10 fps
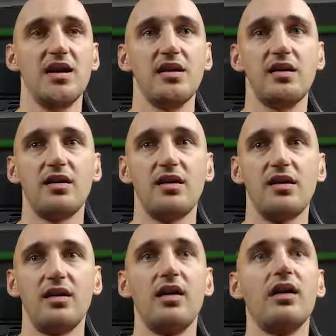in.
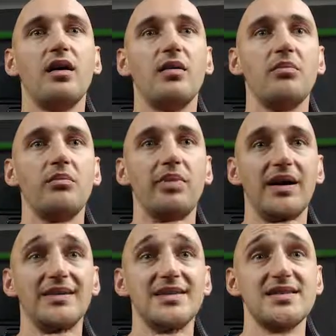
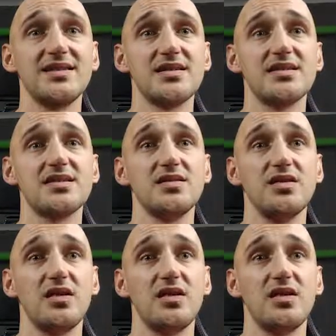But this is